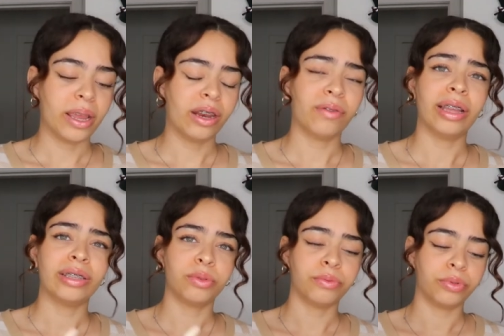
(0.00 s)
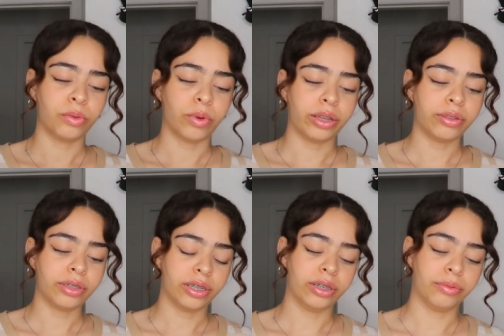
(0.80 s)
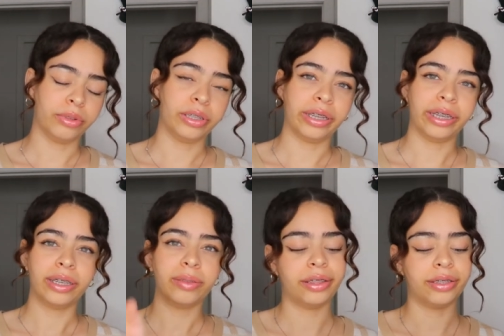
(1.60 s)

And I've had this one for a while and I really like it.